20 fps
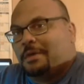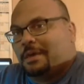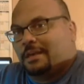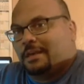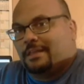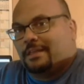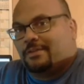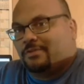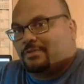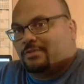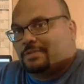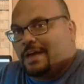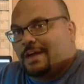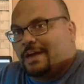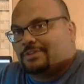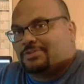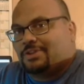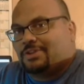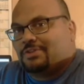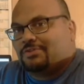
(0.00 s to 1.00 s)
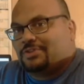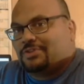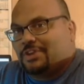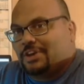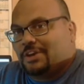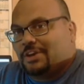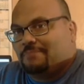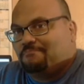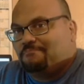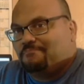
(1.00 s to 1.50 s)
And in
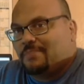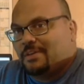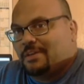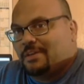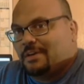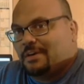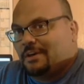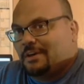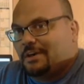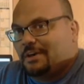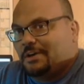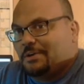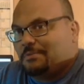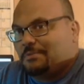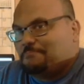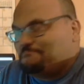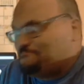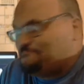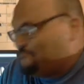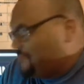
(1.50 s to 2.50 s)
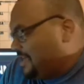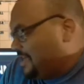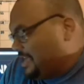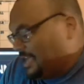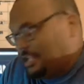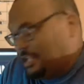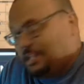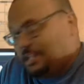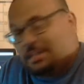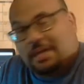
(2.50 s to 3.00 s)
2010, um, they
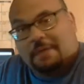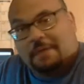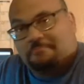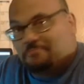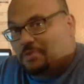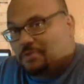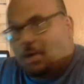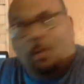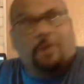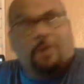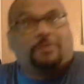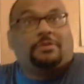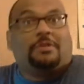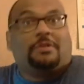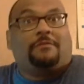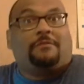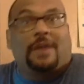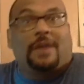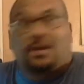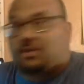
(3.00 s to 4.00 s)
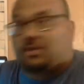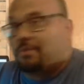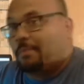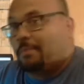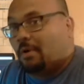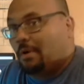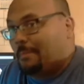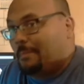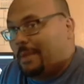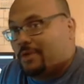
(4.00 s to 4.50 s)
ended up going to the Fiesta
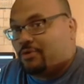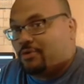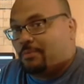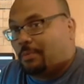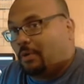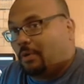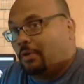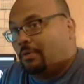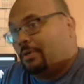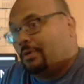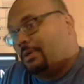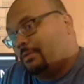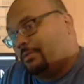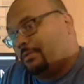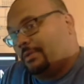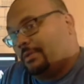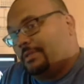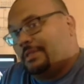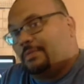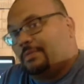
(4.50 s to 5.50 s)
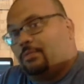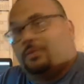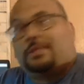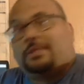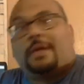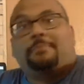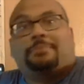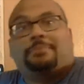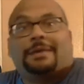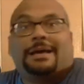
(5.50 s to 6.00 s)
Bowl, a major bowl, when, when
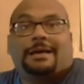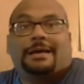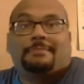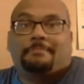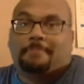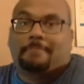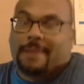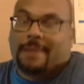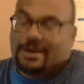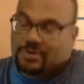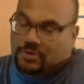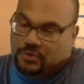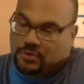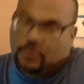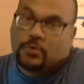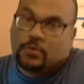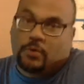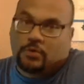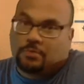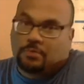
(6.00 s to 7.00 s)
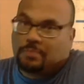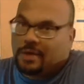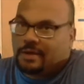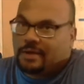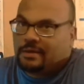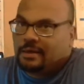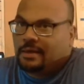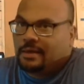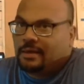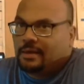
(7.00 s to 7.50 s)
they played my Sooners.
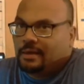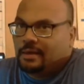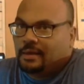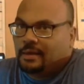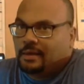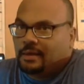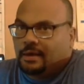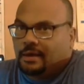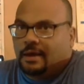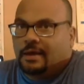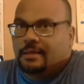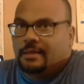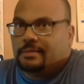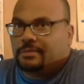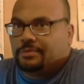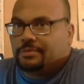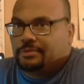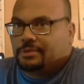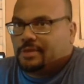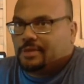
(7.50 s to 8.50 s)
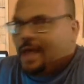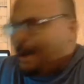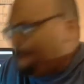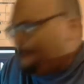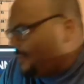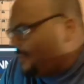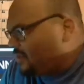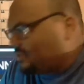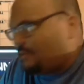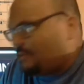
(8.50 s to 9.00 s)
But yeah,
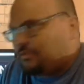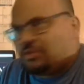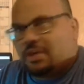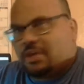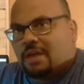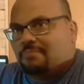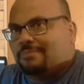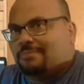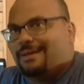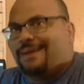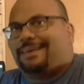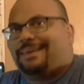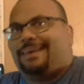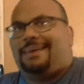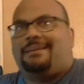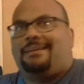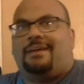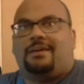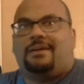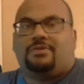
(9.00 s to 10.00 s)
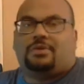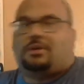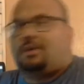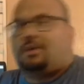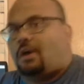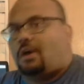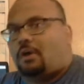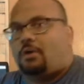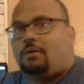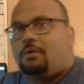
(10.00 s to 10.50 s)
that must have seemed like eons
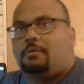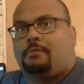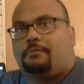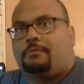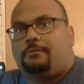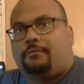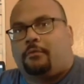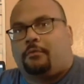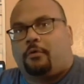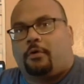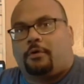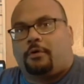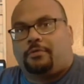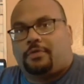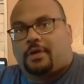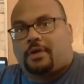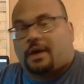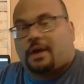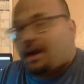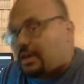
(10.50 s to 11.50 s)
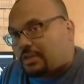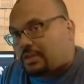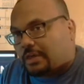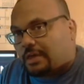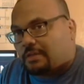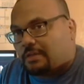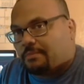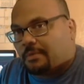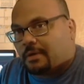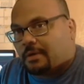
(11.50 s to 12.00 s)
ago for the
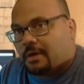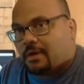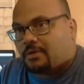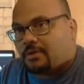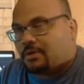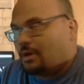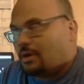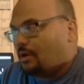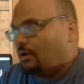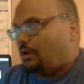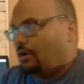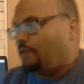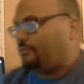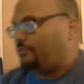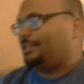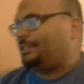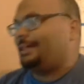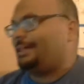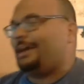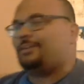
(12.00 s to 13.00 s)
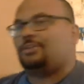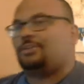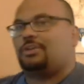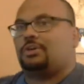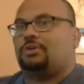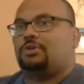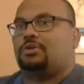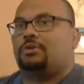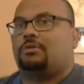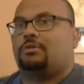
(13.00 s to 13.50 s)
Huskies because over the last
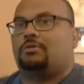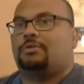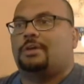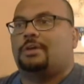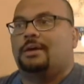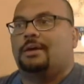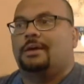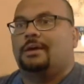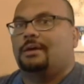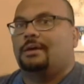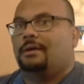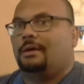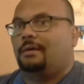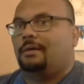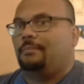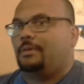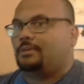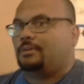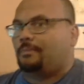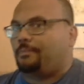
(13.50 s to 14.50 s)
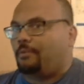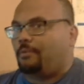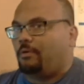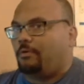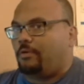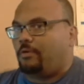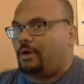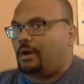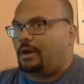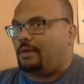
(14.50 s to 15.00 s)
six years, um, it's a
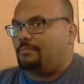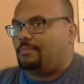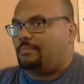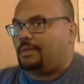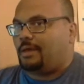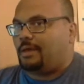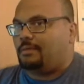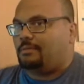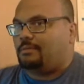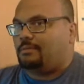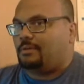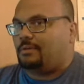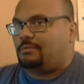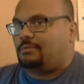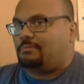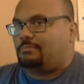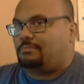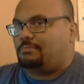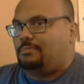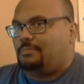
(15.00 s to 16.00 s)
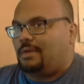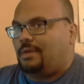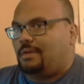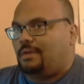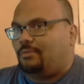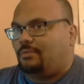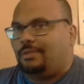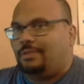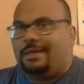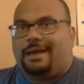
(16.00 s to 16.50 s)
program that just
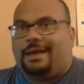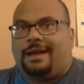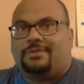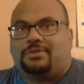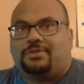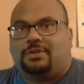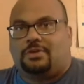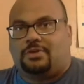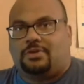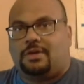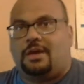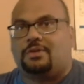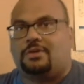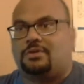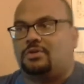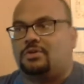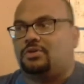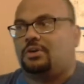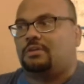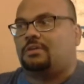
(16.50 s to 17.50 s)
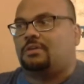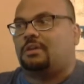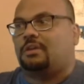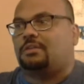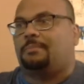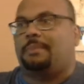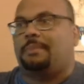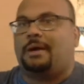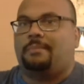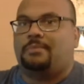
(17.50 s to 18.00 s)
hasn't really had success. And as you can tell at
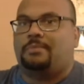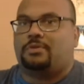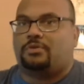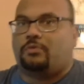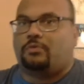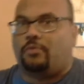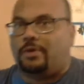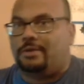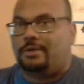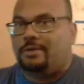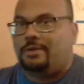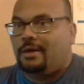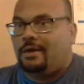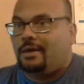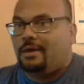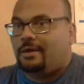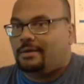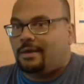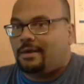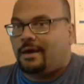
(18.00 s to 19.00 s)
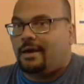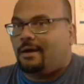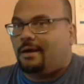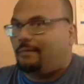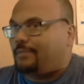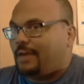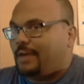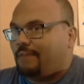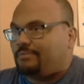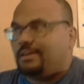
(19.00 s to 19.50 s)
the bottom of the screen, yeah,
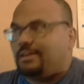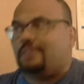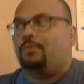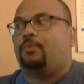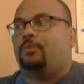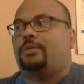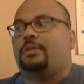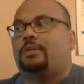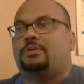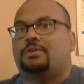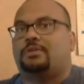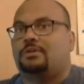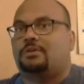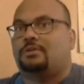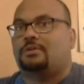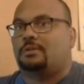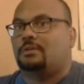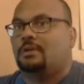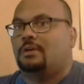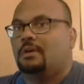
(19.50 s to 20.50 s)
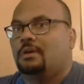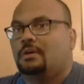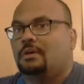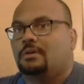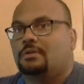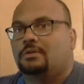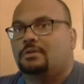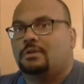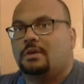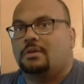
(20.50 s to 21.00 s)
they haven't had a winning season
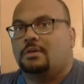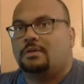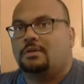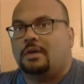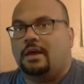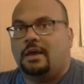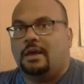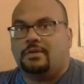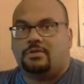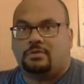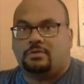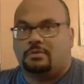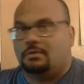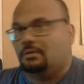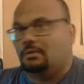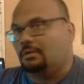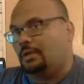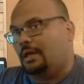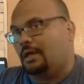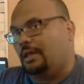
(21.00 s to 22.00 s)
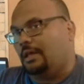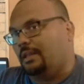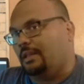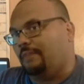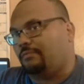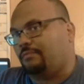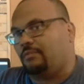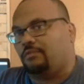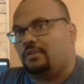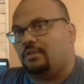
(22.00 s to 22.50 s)
since Edsall uh,
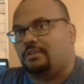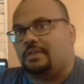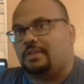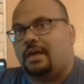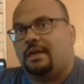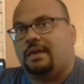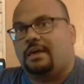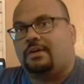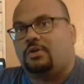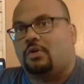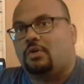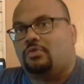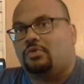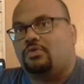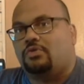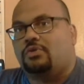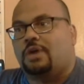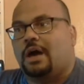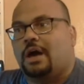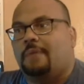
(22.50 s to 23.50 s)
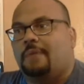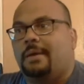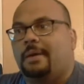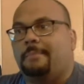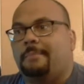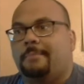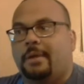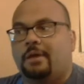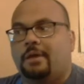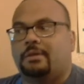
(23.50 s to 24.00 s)
left and took that head coaching job
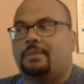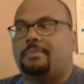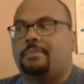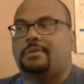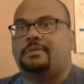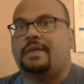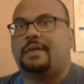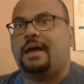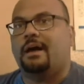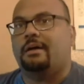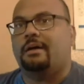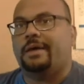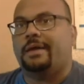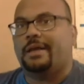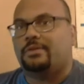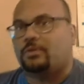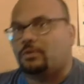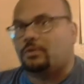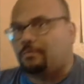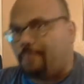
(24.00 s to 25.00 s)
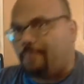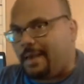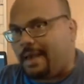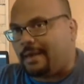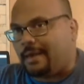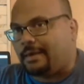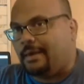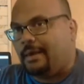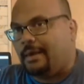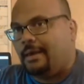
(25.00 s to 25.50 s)
at Maryland. But now Edsall's
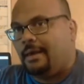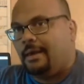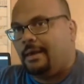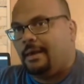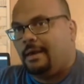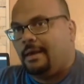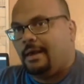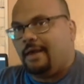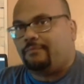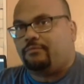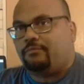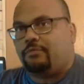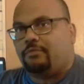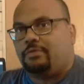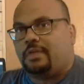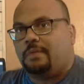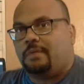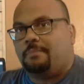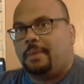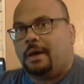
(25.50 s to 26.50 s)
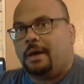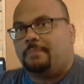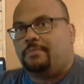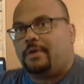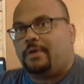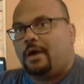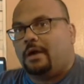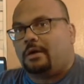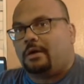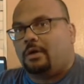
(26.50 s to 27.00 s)
back after the Bob
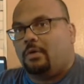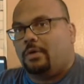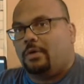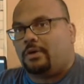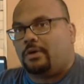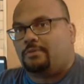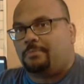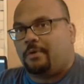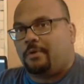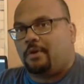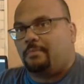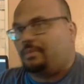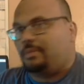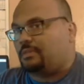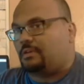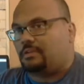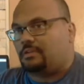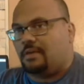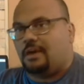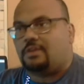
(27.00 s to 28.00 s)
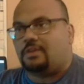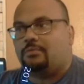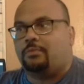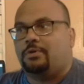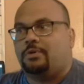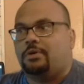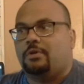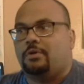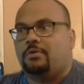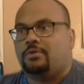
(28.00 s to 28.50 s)
Diaco experiment these last
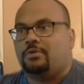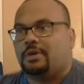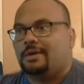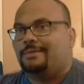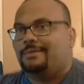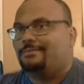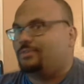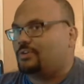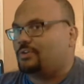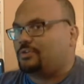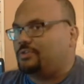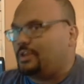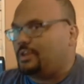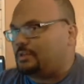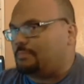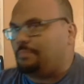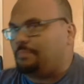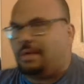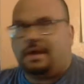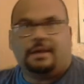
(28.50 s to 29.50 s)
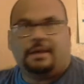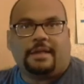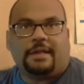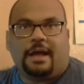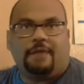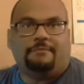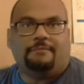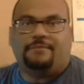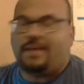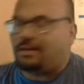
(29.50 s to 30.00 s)
three years just didn't pan
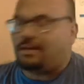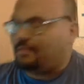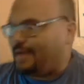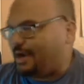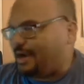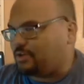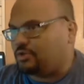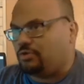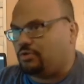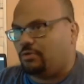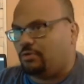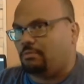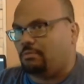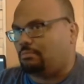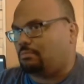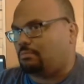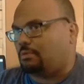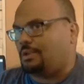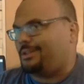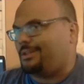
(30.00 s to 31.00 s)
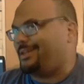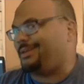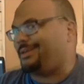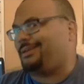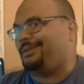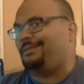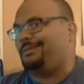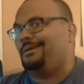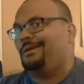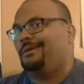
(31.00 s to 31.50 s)
out. In fact, last year,
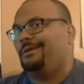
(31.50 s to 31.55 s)
Connecticut